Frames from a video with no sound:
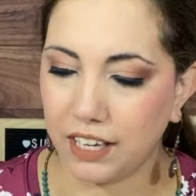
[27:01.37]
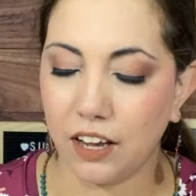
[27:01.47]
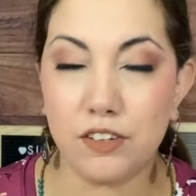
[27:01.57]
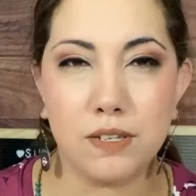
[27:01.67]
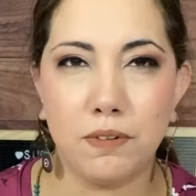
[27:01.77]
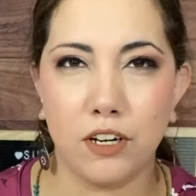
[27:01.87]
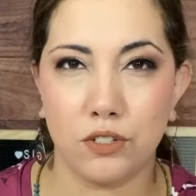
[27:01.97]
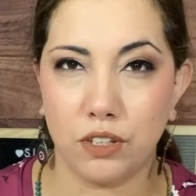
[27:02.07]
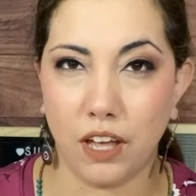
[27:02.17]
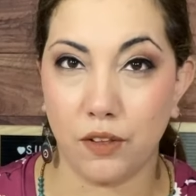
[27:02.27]
kind of similar
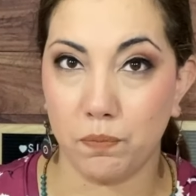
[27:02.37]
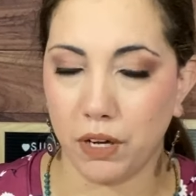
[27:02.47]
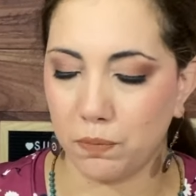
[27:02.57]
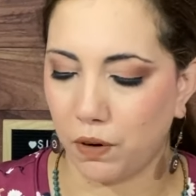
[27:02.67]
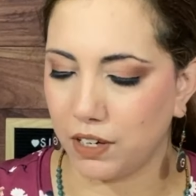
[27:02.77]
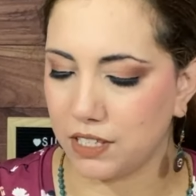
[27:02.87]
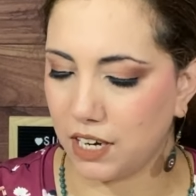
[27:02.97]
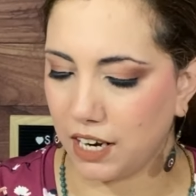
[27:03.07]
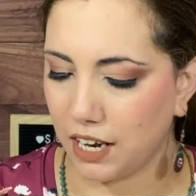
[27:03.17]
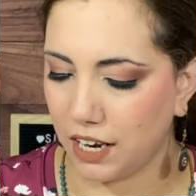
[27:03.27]
to the other big box that
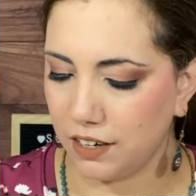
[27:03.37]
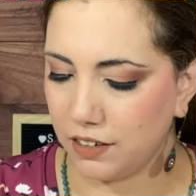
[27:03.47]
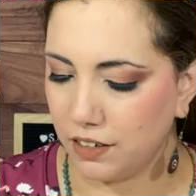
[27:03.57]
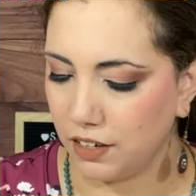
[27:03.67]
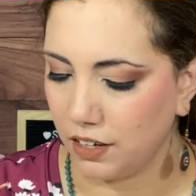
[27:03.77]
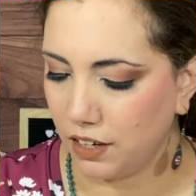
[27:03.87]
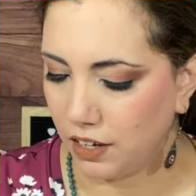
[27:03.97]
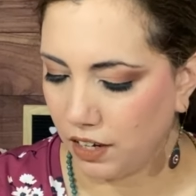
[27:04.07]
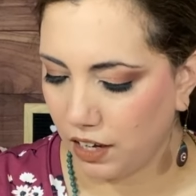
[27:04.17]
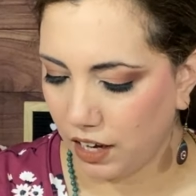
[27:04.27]
I got.
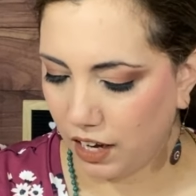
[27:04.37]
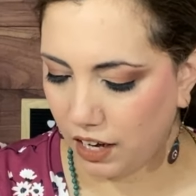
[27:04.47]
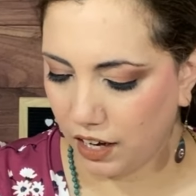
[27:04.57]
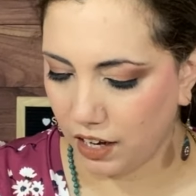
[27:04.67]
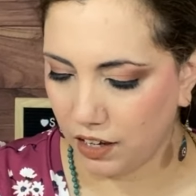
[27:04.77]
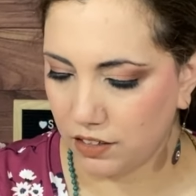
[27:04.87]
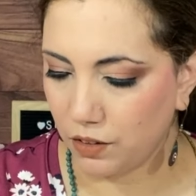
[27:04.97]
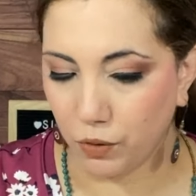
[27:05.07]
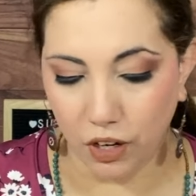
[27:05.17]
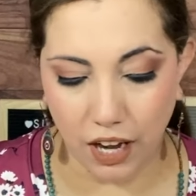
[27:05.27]
And
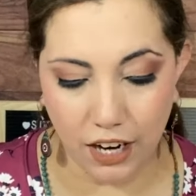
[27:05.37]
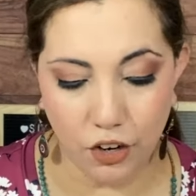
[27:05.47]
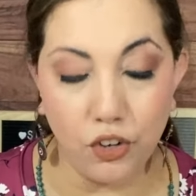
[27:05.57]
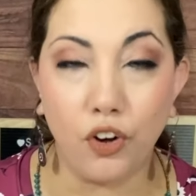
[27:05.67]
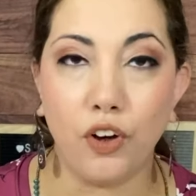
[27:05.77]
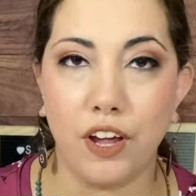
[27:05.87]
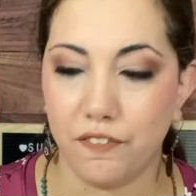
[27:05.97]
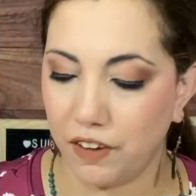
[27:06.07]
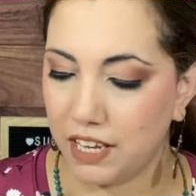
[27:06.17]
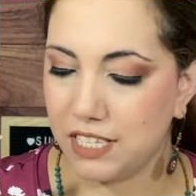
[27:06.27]
well, I don't know
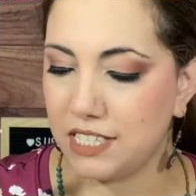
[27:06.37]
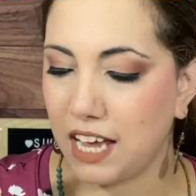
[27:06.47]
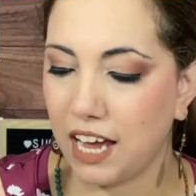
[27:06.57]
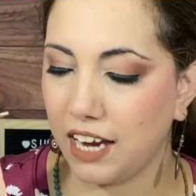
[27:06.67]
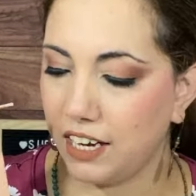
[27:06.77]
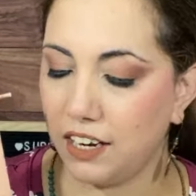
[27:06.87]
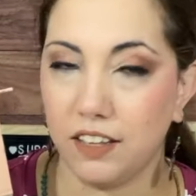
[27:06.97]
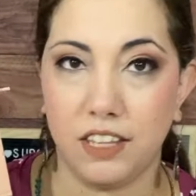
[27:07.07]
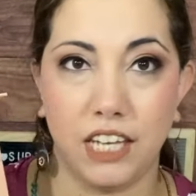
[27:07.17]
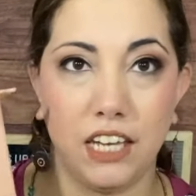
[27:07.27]
if inside
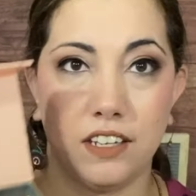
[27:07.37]
the